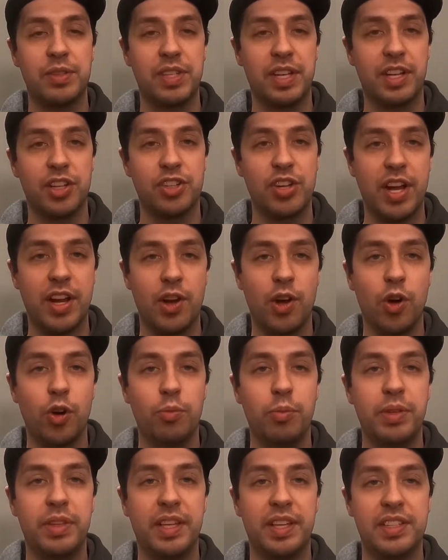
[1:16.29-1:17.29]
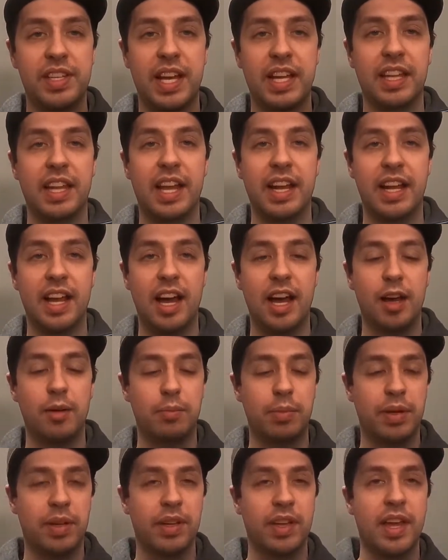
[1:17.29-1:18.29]
going to try to open this headlight
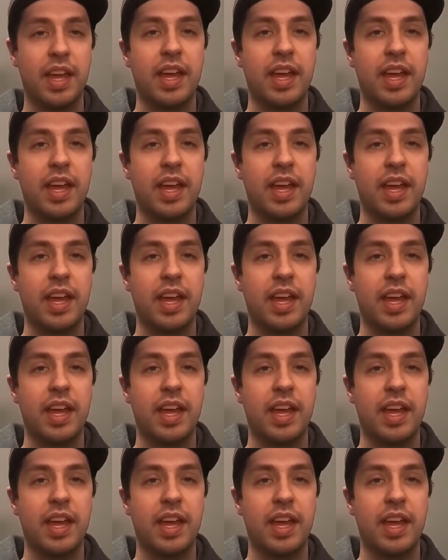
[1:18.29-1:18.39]
up